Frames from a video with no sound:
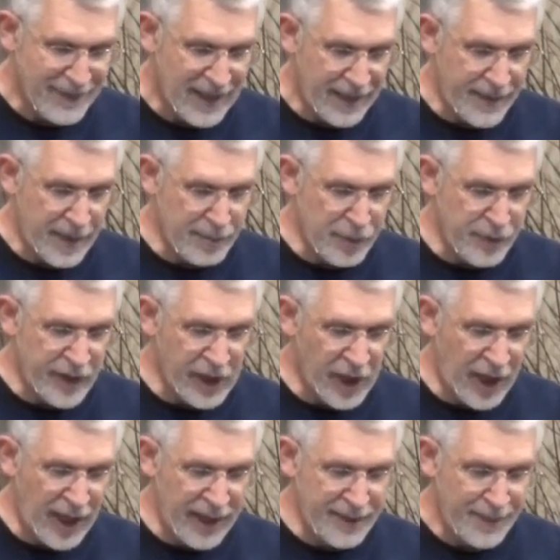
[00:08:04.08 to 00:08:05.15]
And then moving
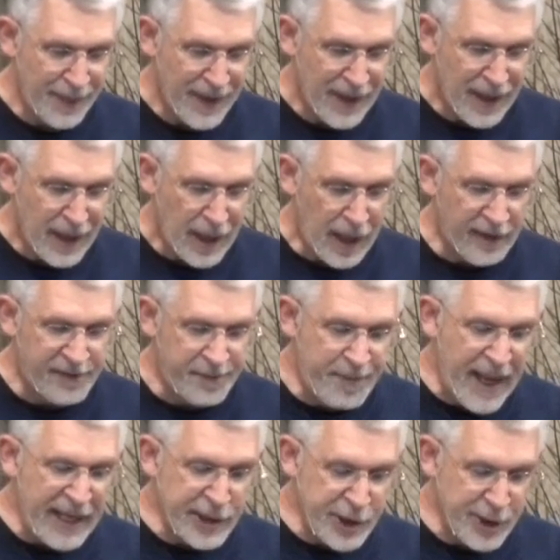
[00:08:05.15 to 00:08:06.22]
on, of
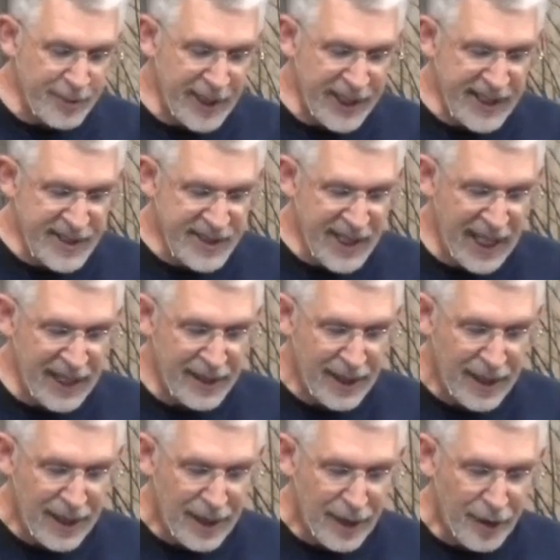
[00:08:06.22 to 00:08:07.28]
Benjamin, he said,
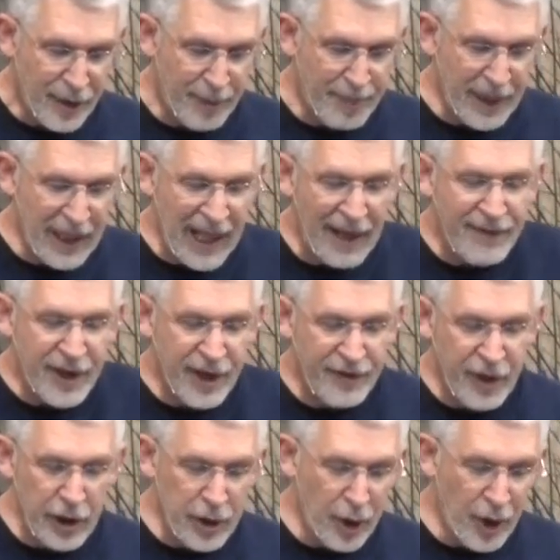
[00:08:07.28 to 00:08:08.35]
The beloved
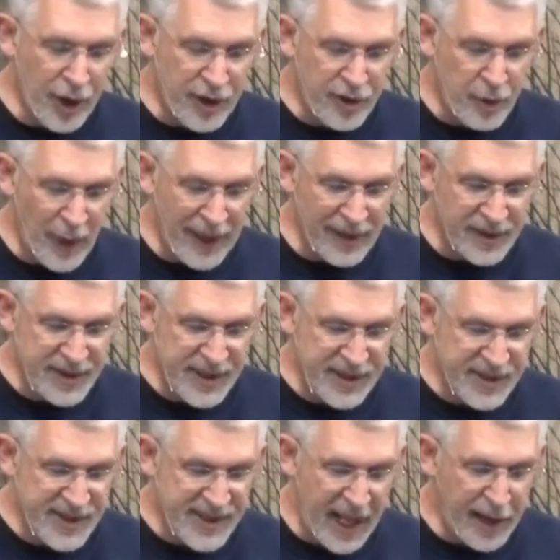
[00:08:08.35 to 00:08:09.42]
of the Lord dwells
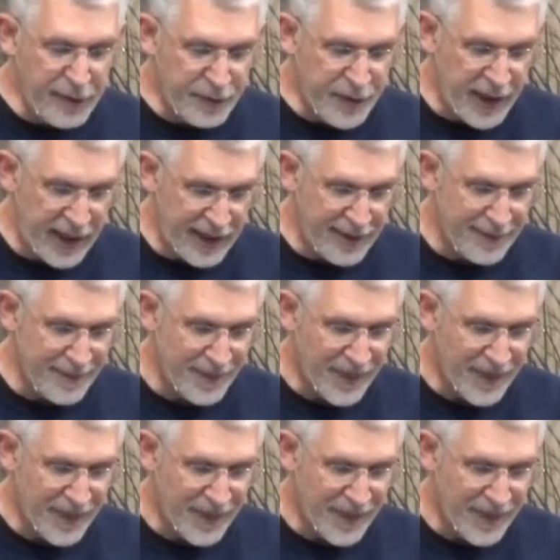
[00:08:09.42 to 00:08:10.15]
in safety.